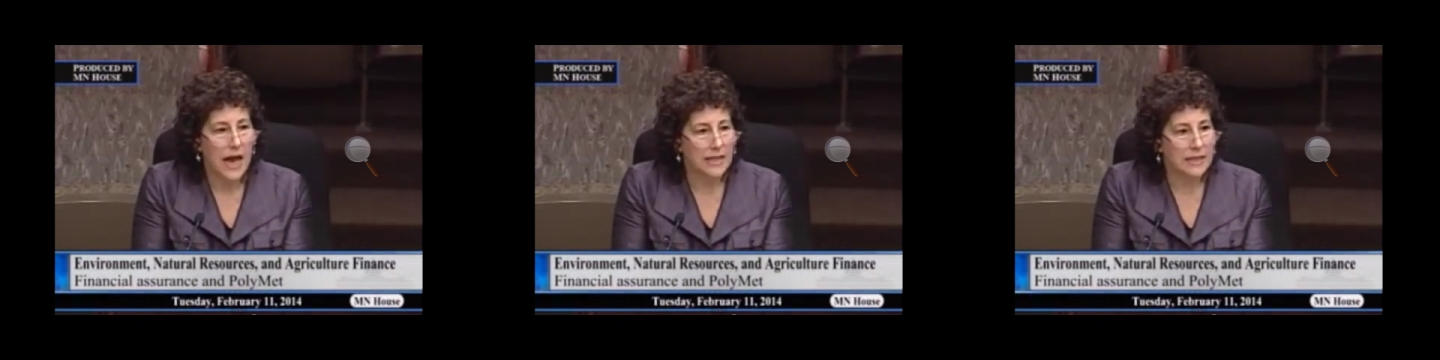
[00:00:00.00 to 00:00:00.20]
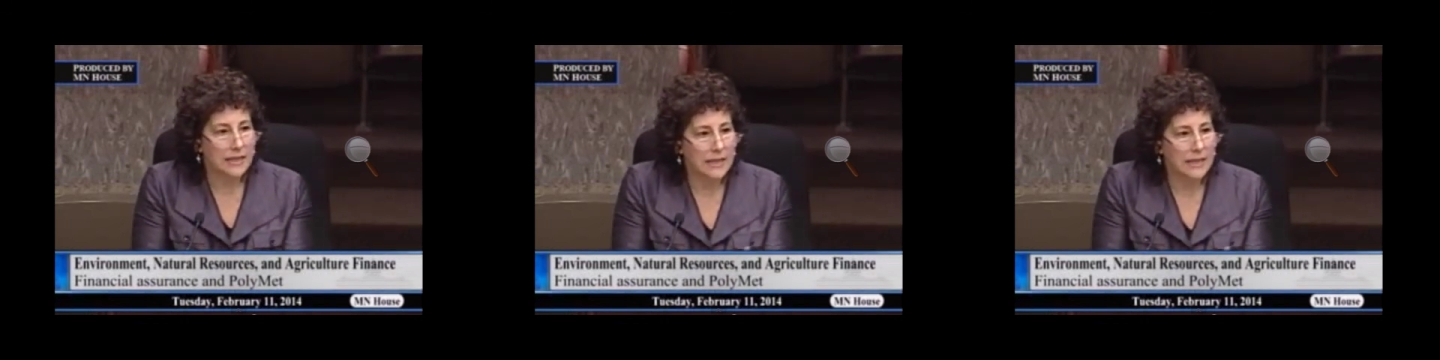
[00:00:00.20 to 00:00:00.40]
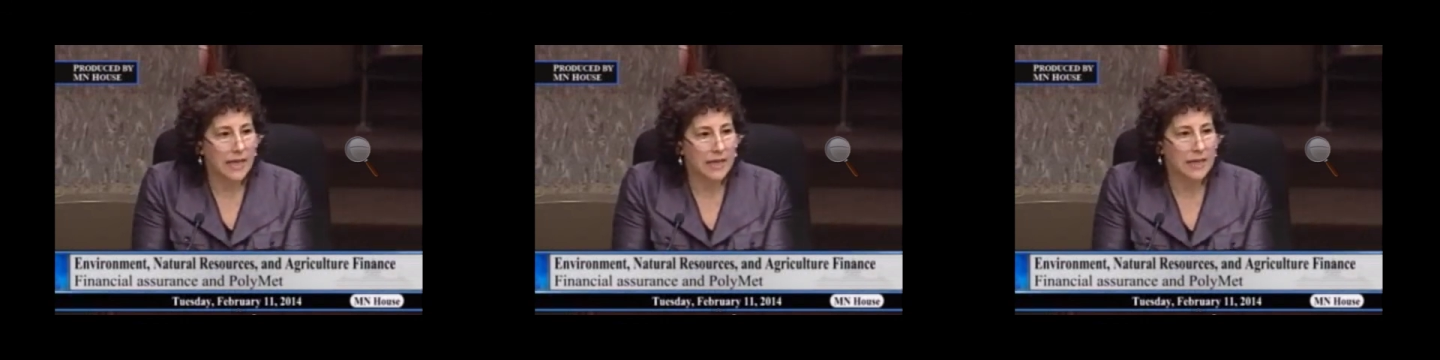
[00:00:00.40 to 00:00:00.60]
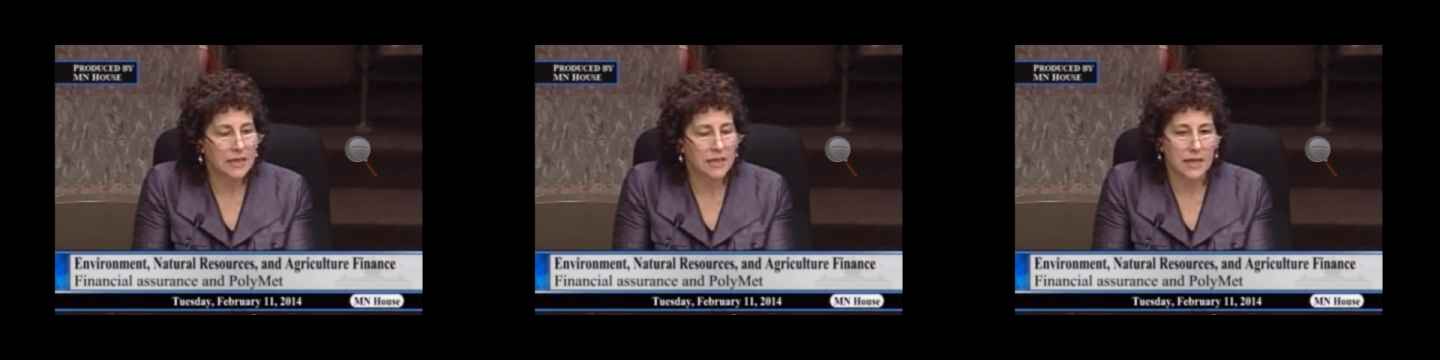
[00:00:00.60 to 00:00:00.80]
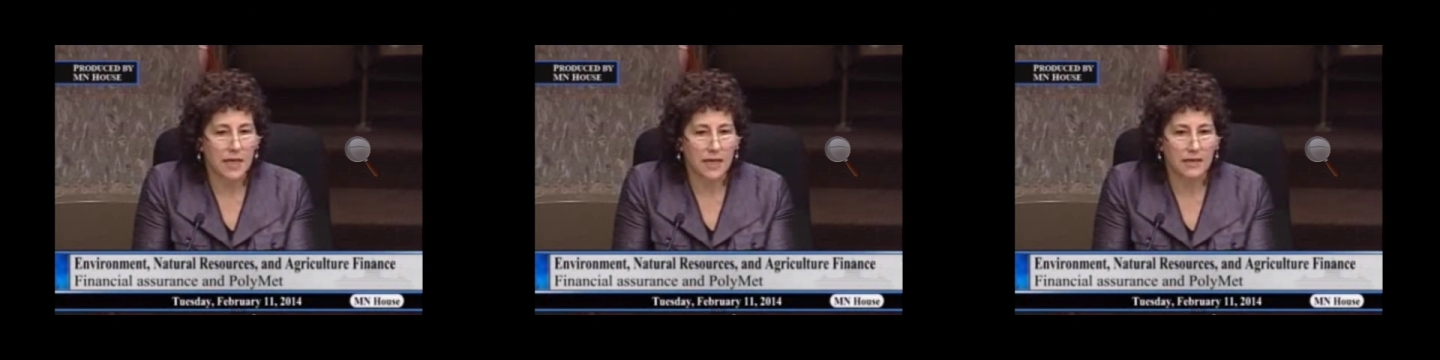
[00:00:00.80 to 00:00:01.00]
At the
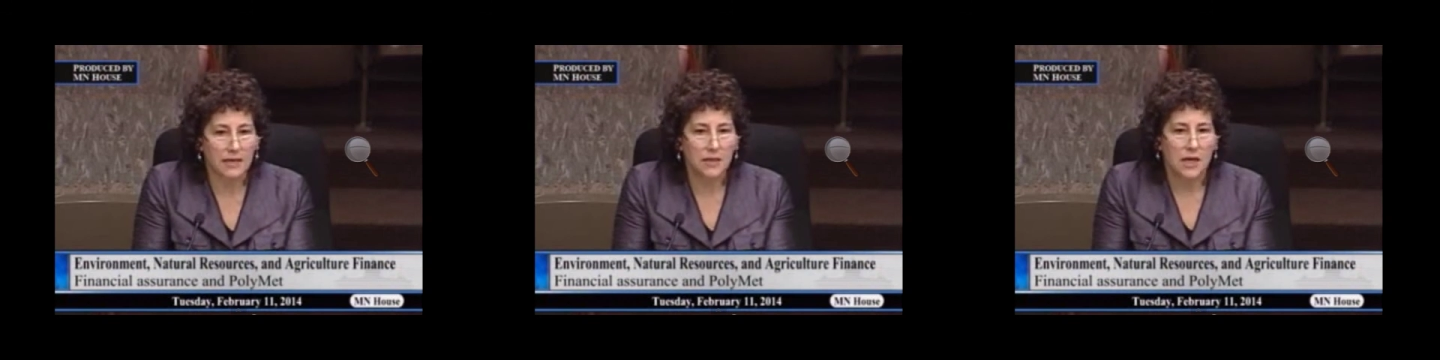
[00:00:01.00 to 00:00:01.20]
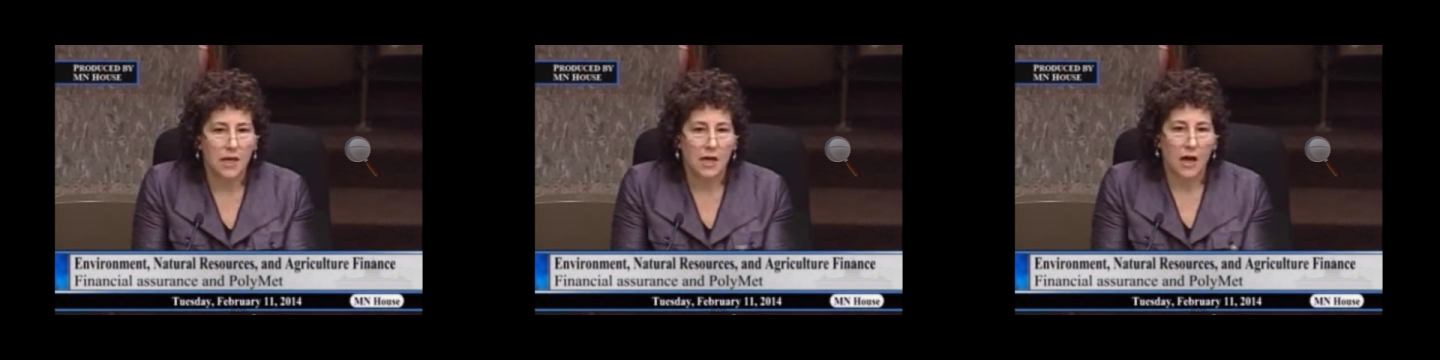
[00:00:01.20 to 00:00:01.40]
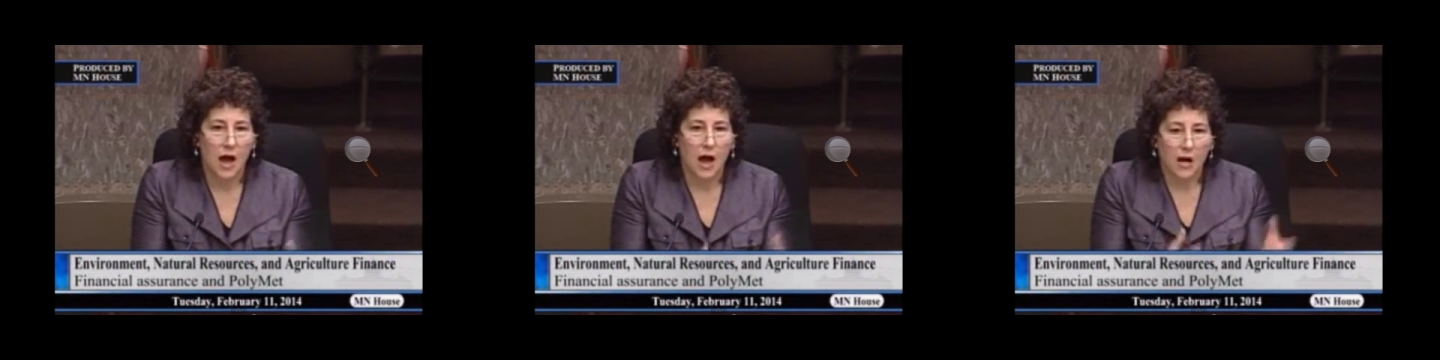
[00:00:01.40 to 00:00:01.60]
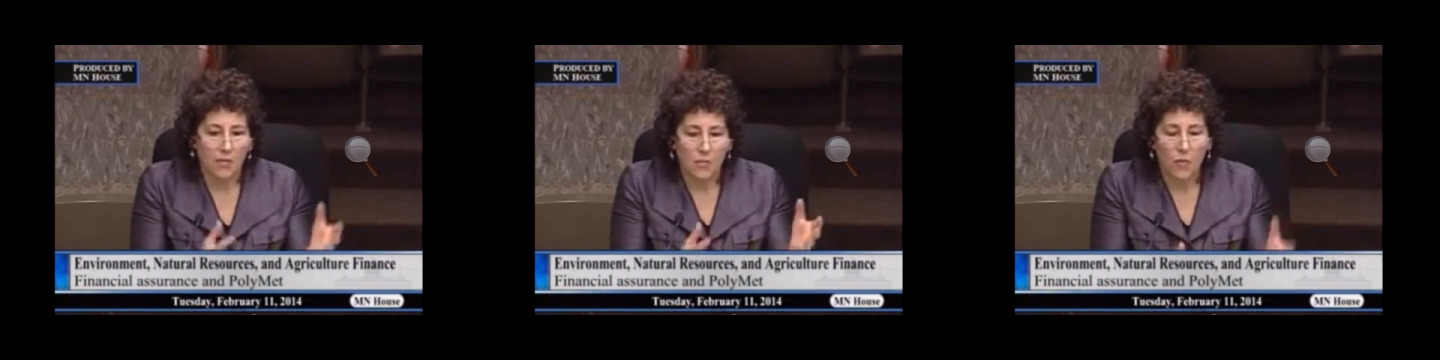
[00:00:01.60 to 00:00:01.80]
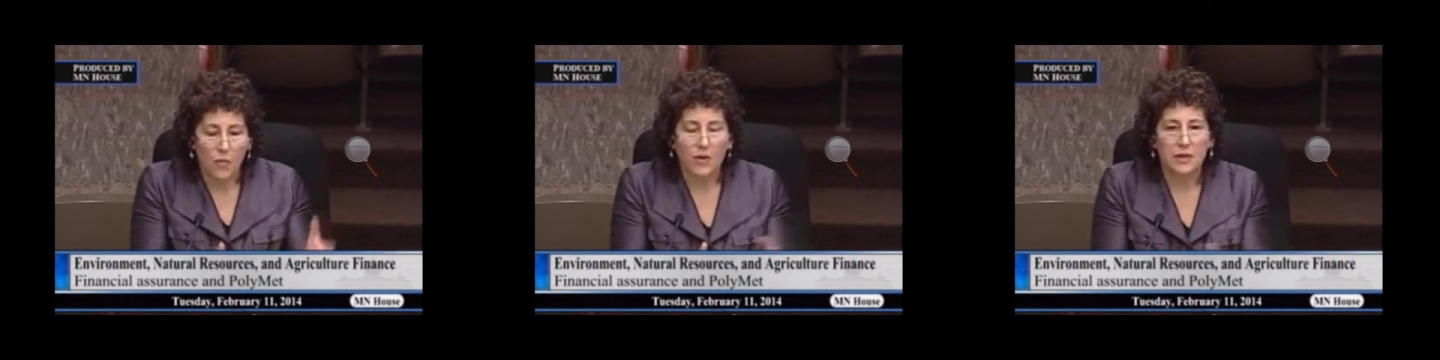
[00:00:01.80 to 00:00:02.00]
tailing site,
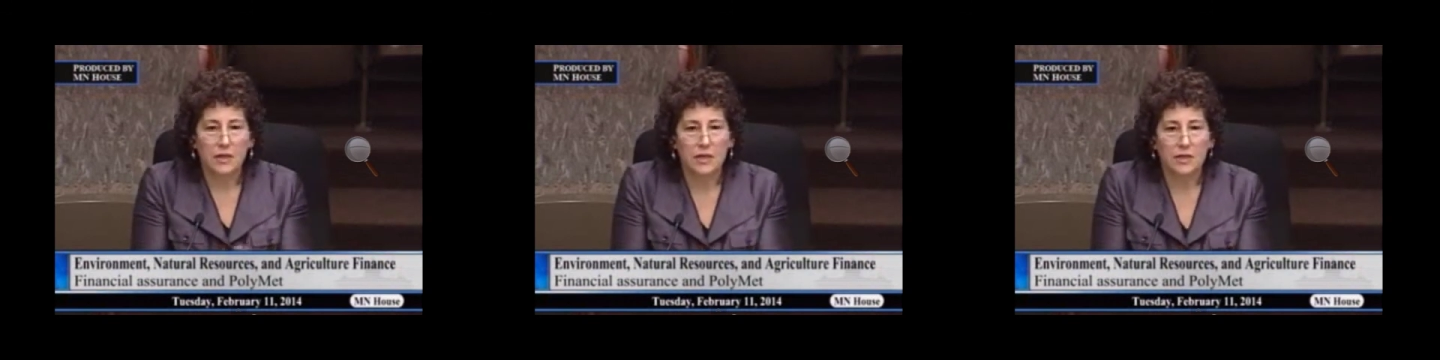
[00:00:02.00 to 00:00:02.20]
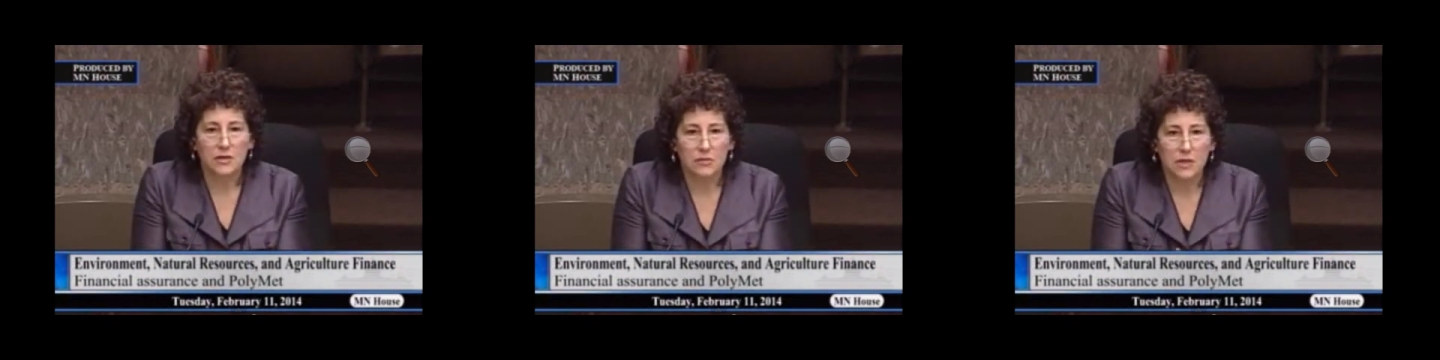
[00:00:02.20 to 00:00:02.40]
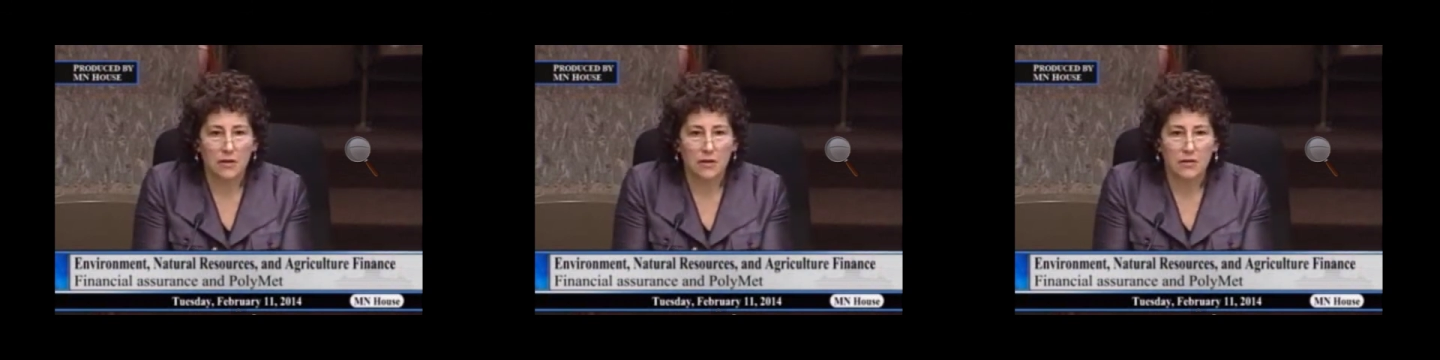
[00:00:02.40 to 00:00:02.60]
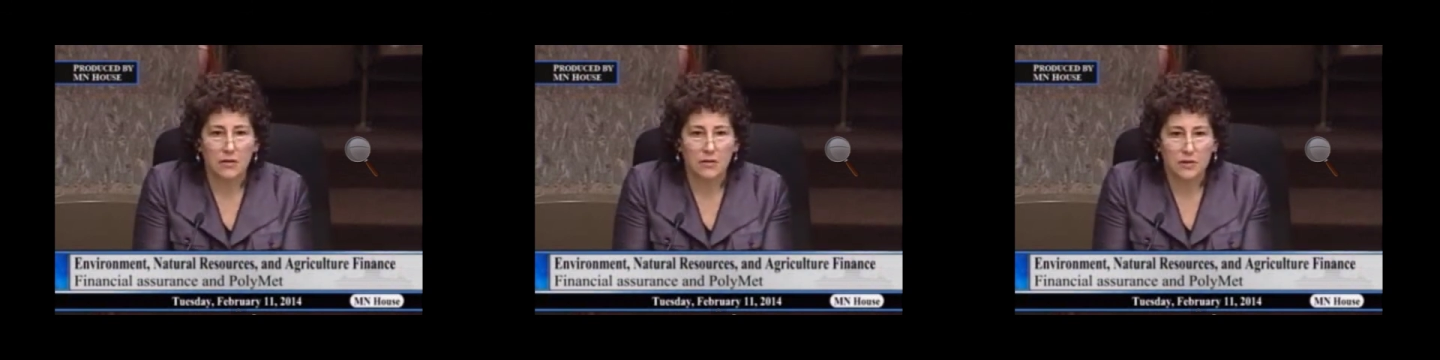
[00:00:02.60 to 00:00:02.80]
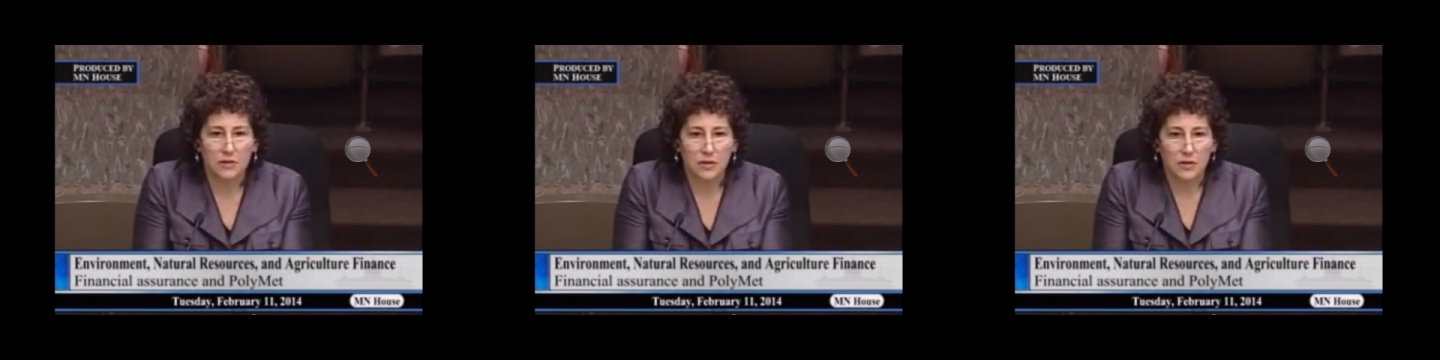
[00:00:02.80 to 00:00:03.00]
one of the issues our